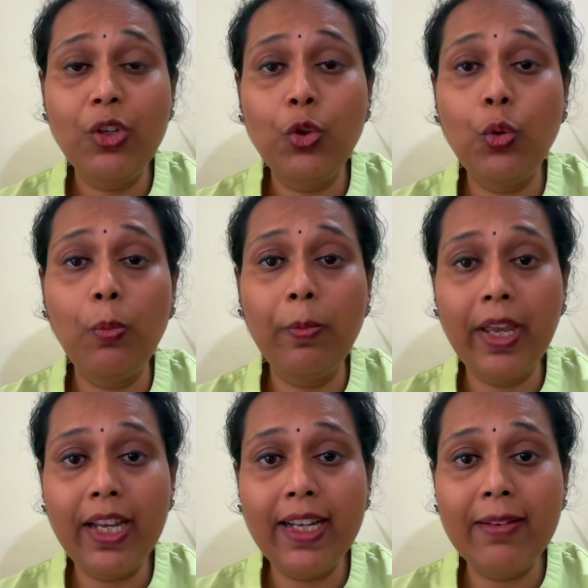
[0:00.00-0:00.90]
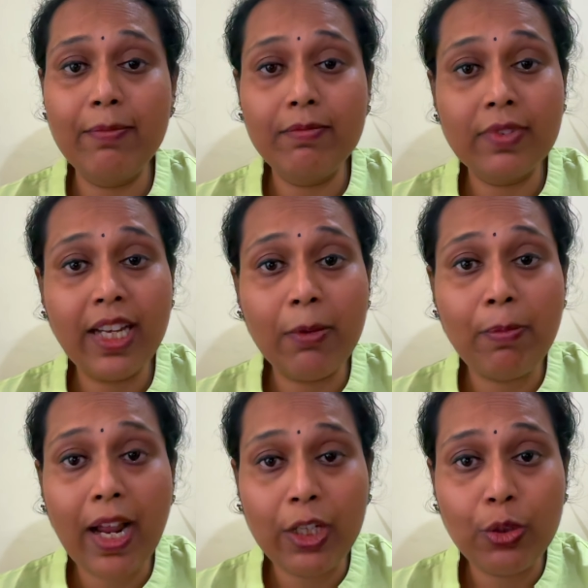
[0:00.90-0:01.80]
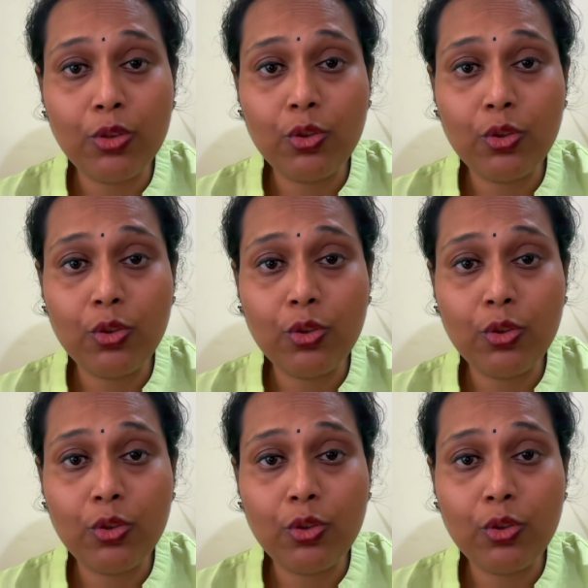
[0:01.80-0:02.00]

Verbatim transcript: you may get back to